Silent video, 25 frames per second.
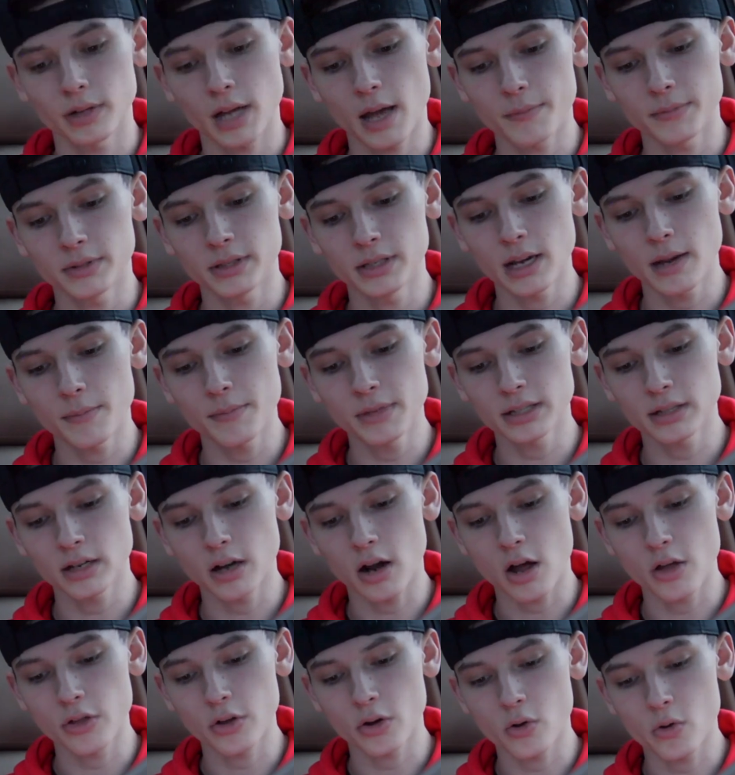See, I'm missing
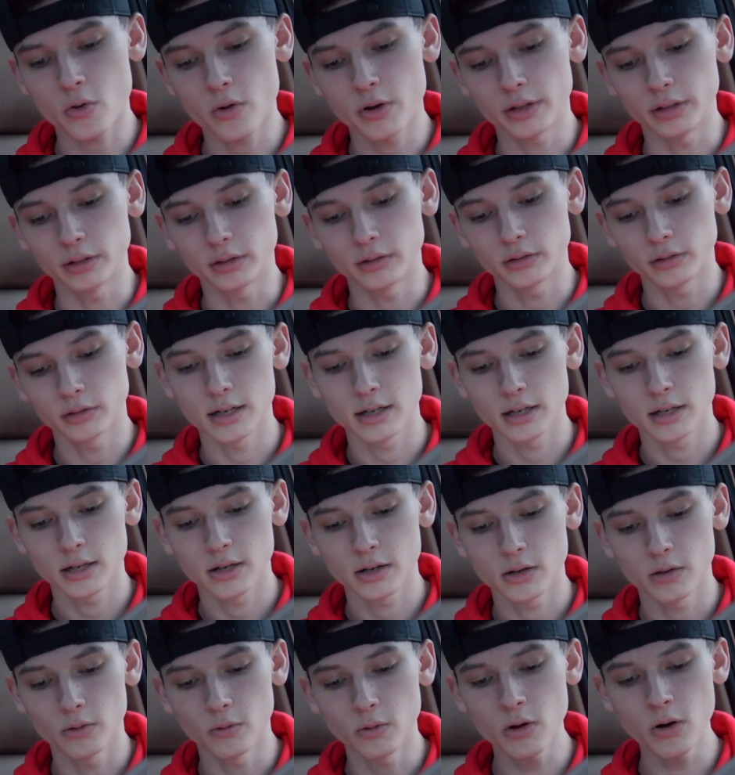all the coins.
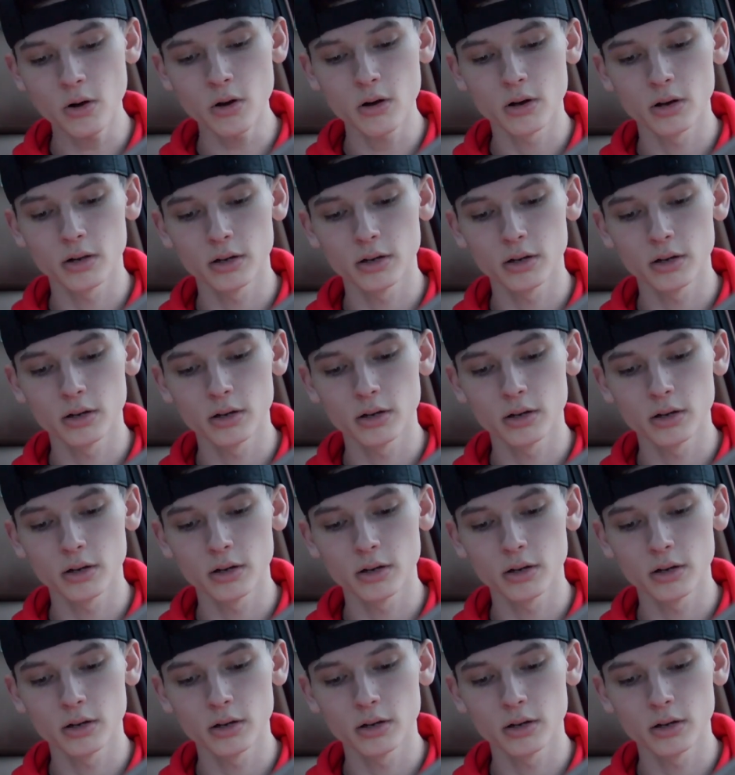Woo!